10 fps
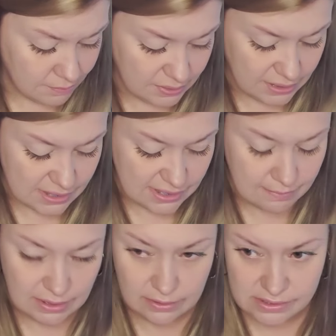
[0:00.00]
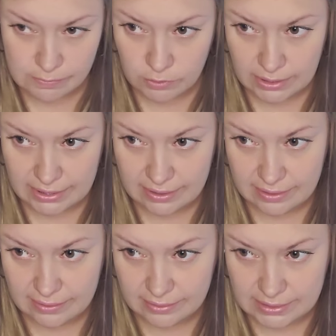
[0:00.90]
But this to me looks more like
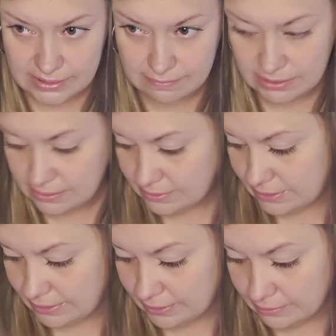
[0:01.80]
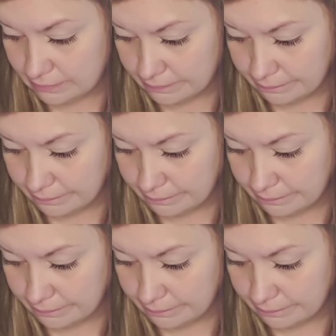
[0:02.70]
a intimate thing.